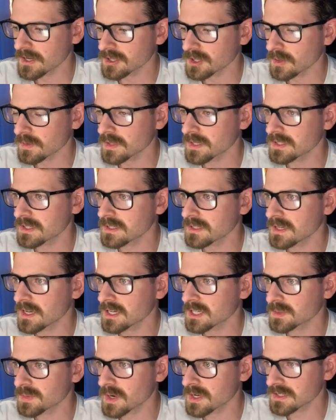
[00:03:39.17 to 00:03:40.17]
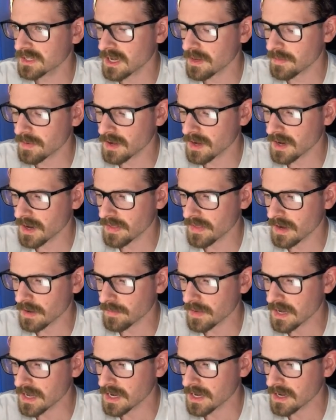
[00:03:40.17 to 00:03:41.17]
So this is the Express API that I'm
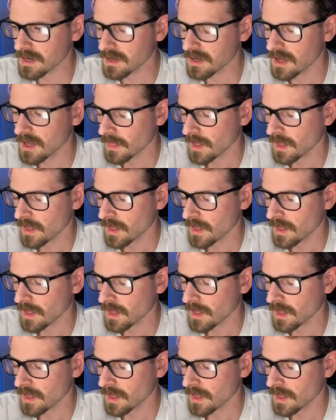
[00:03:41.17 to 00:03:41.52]
hitting.